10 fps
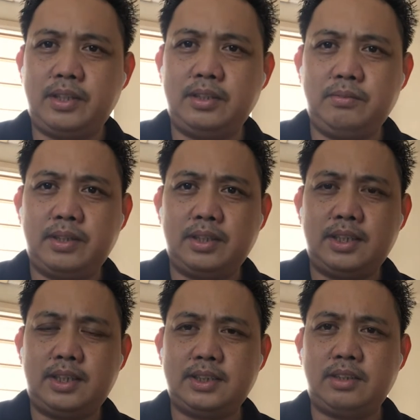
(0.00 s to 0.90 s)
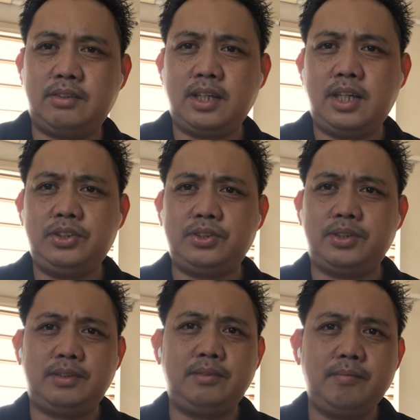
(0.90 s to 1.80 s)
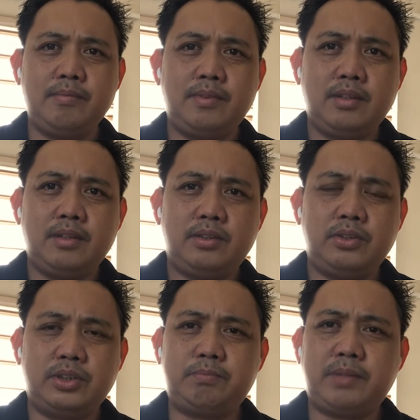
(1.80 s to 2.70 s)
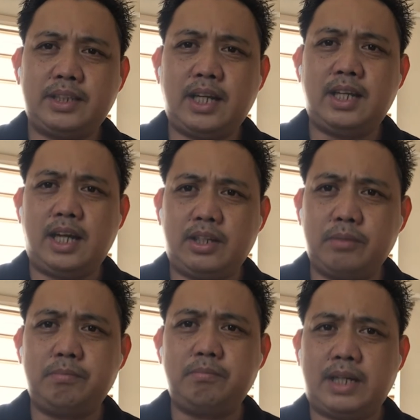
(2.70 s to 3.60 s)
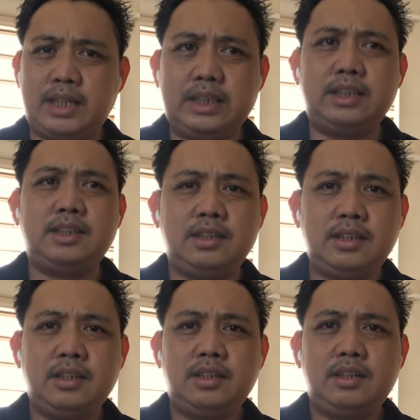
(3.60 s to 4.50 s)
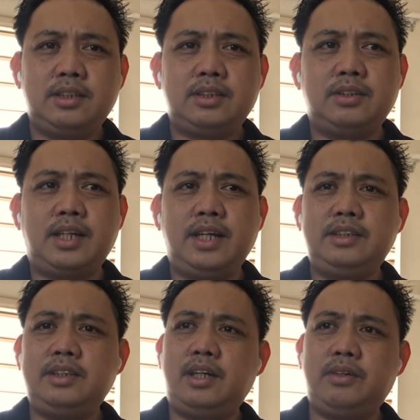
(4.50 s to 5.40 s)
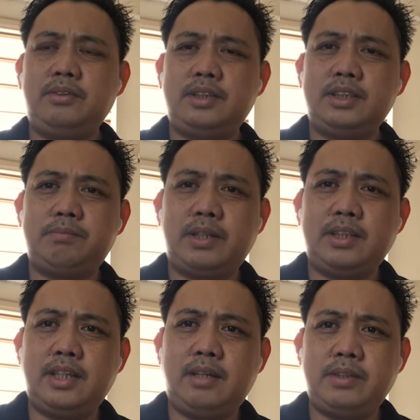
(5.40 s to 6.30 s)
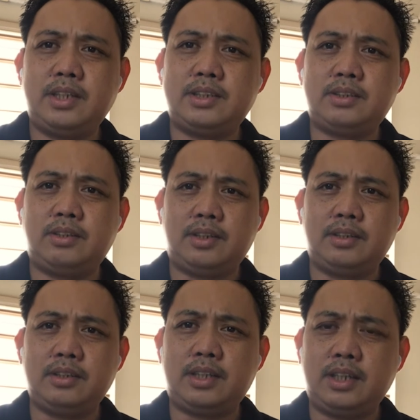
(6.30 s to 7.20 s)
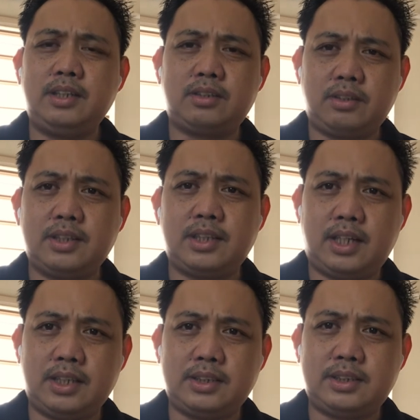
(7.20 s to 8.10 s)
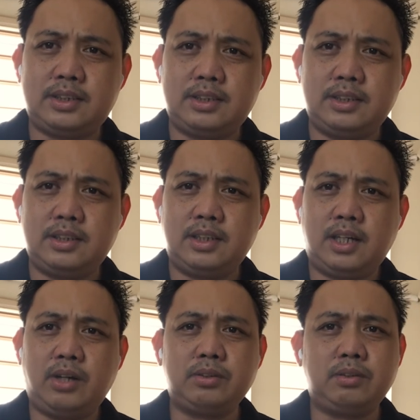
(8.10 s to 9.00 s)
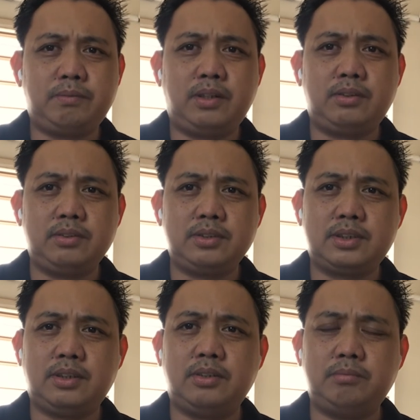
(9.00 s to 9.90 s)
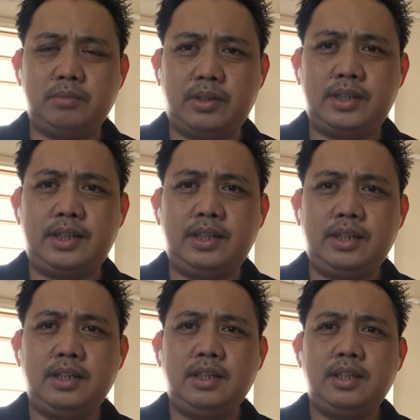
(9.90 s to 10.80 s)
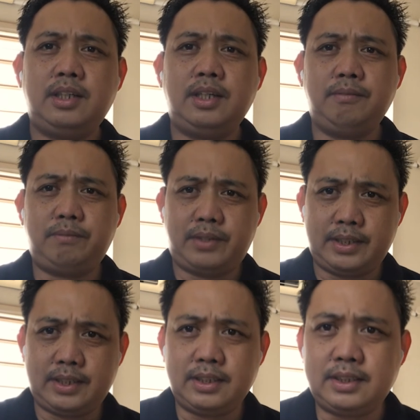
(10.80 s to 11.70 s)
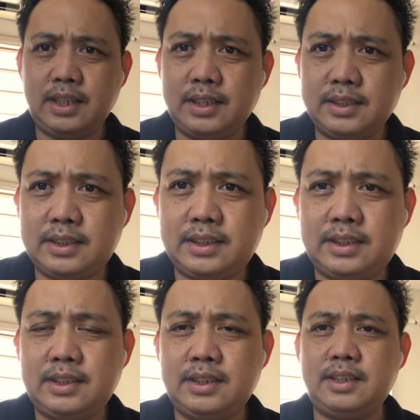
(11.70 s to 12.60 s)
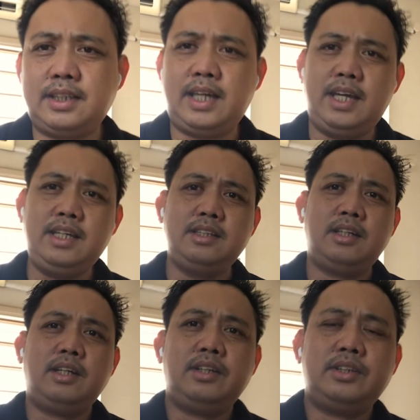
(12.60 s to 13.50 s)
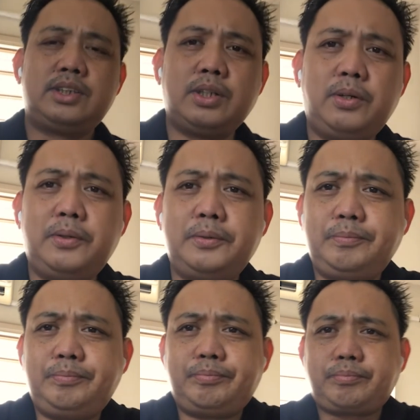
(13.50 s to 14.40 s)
when there is an occasion, you spend a lot of money. So right now, this pandemic has really taught us how to focus on more important things. Okay, so